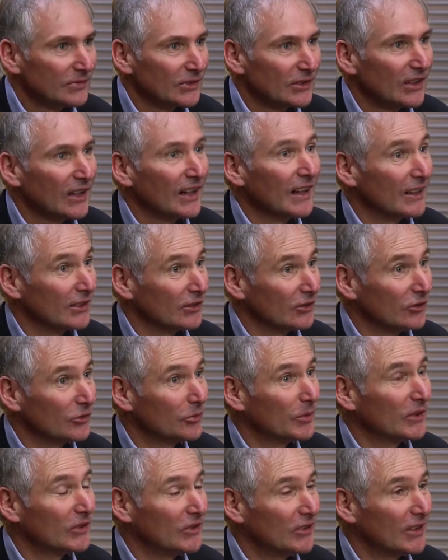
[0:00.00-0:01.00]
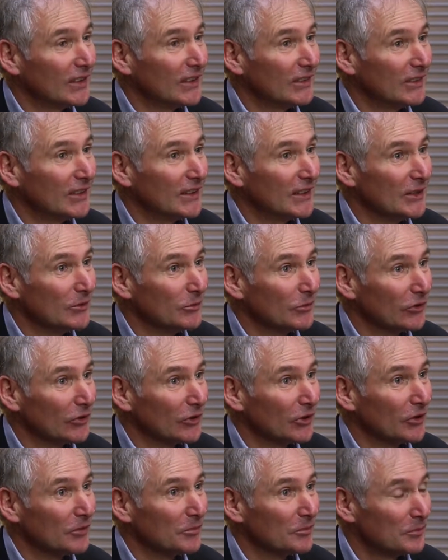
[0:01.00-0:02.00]
Dan, 2018 was
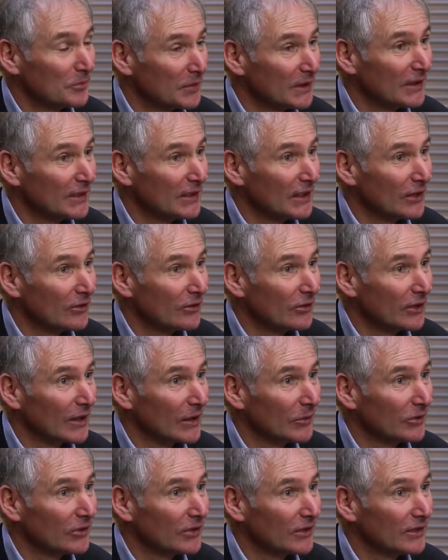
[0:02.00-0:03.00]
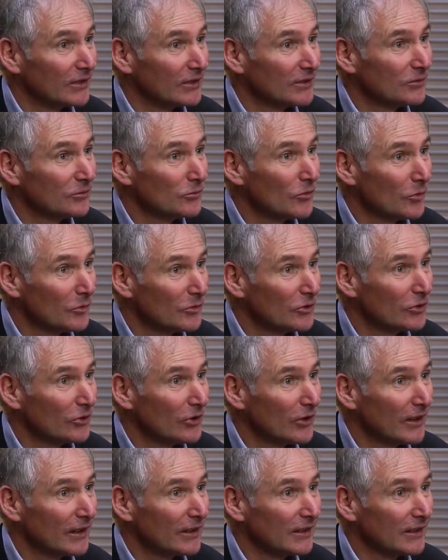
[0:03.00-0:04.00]
a big year for Epson. What were your
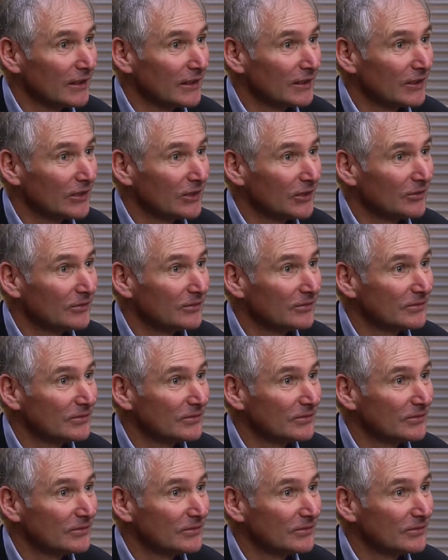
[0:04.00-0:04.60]
highlights?